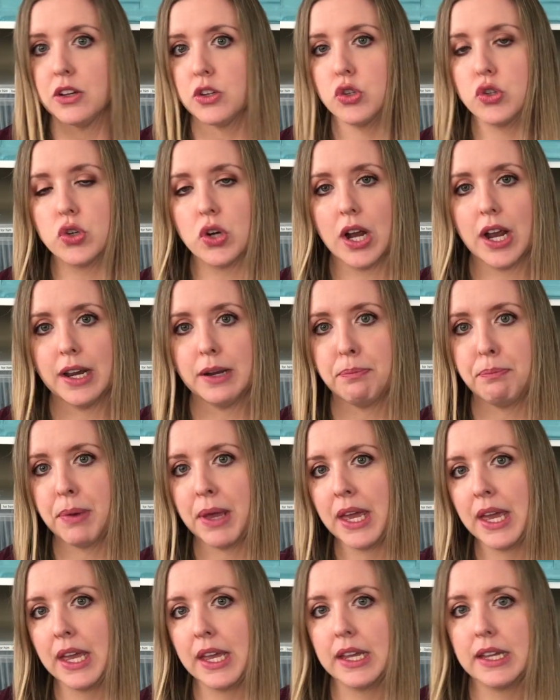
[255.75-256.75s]
Dried
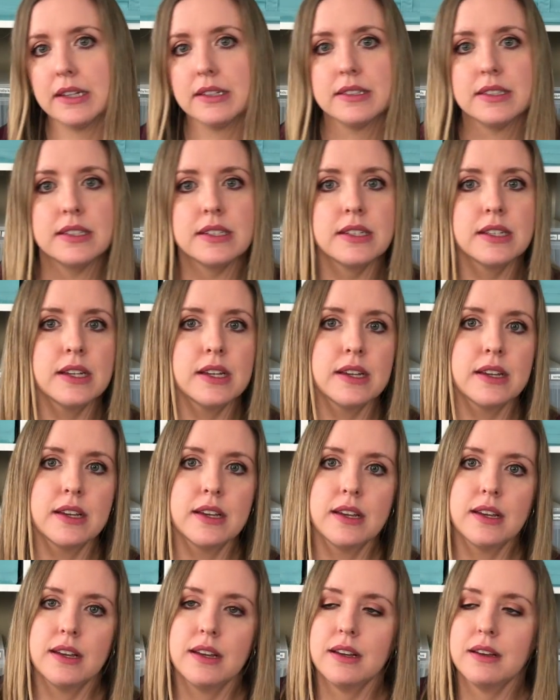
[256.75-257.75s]
paint,
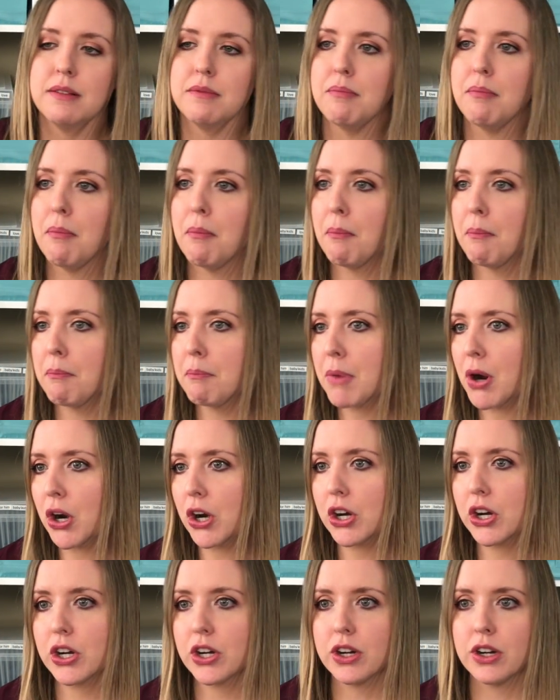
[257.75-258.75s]

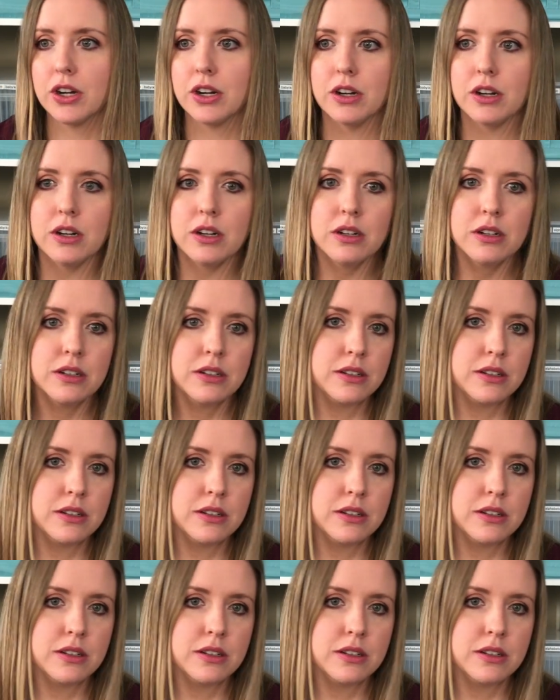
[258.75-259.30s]
marker,